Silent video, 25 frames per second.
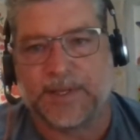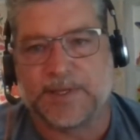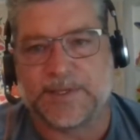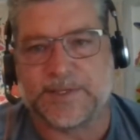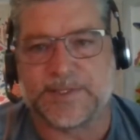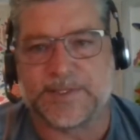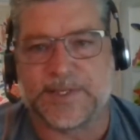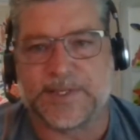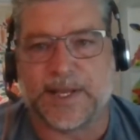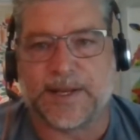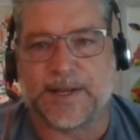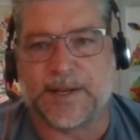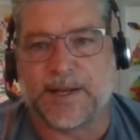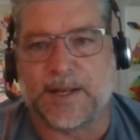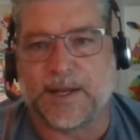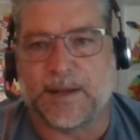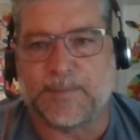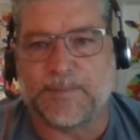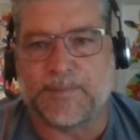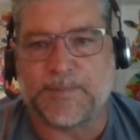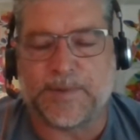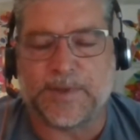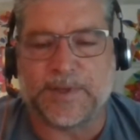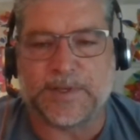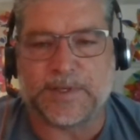set it
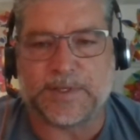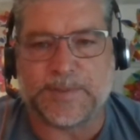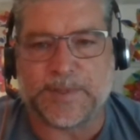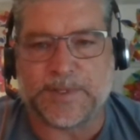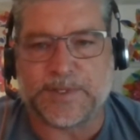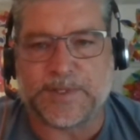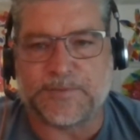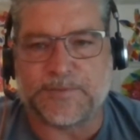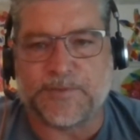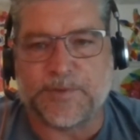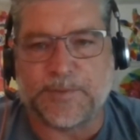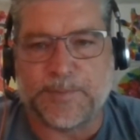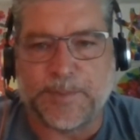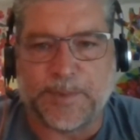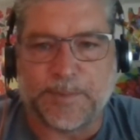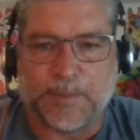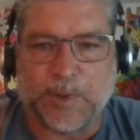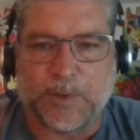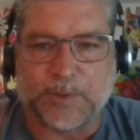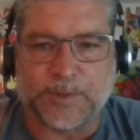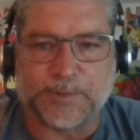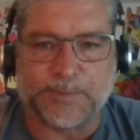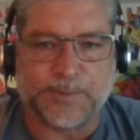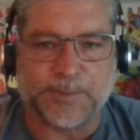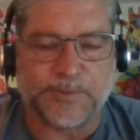up, especially from the
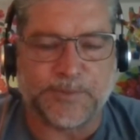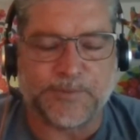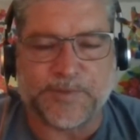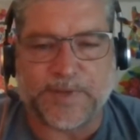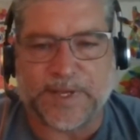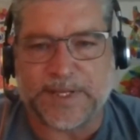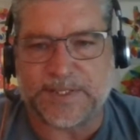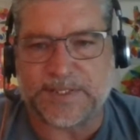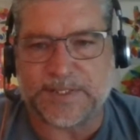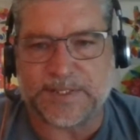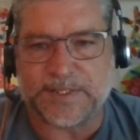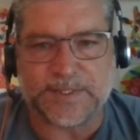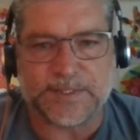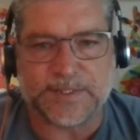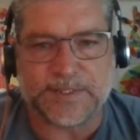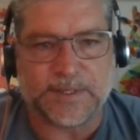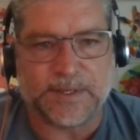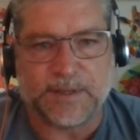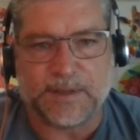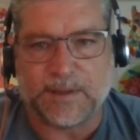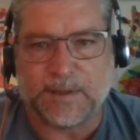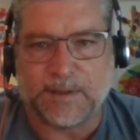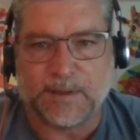multiple phases.